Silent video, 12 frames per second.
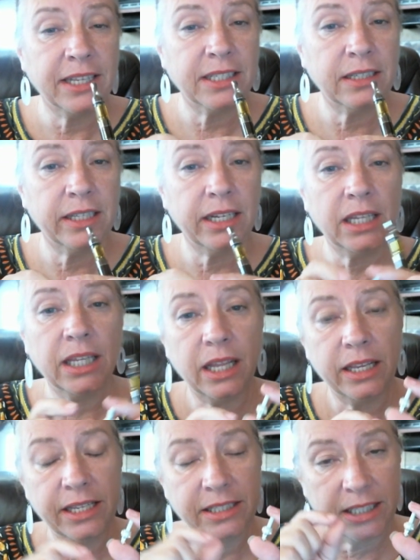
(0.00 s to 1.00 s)
is
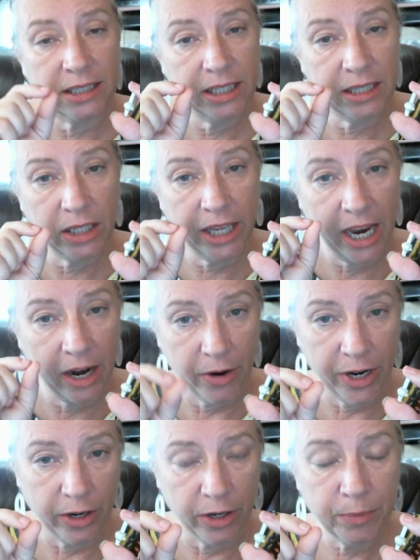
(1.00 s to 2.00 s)
a little
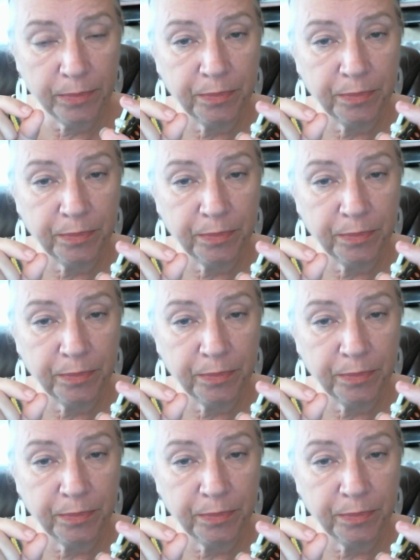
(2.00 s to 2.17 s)
airier.